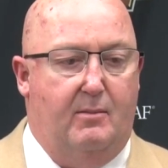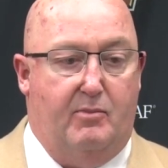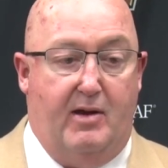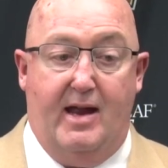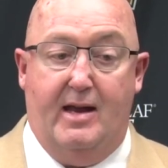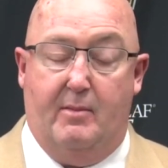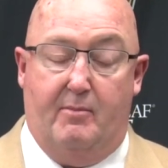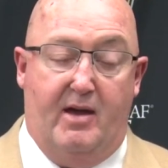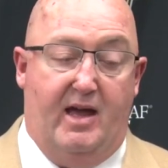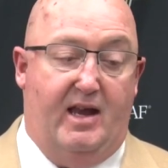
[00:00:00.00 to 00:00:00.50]

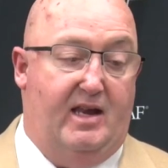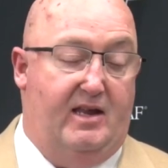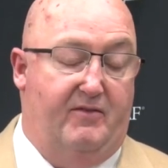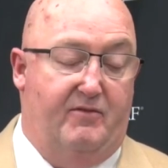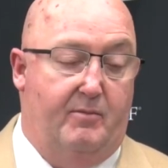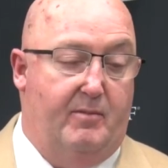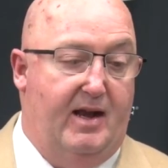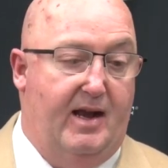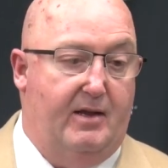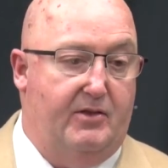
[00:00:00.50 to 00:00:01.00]
Brandon might have
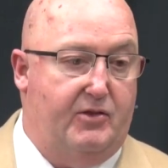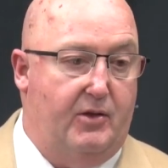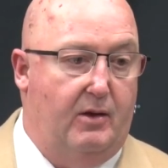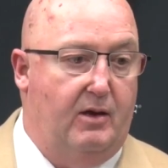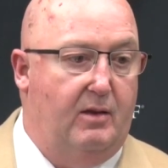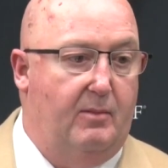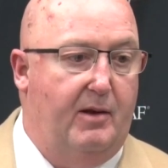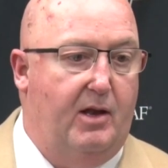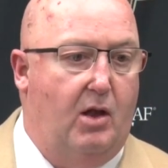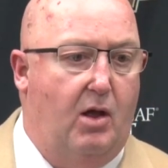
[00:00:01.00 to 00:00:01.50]
even been out there
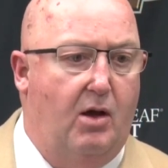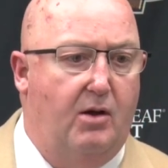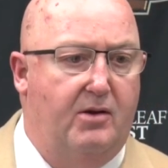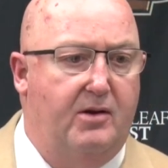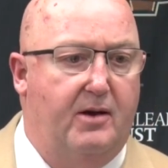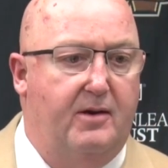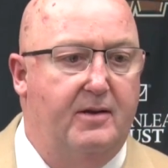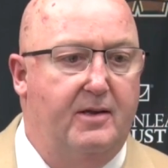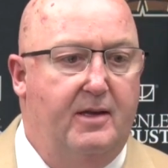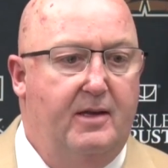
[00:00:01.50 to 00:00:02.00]
a little bit
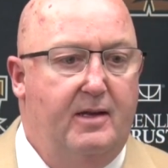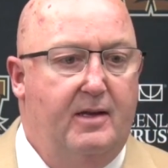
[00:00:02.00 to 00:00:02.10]
longer.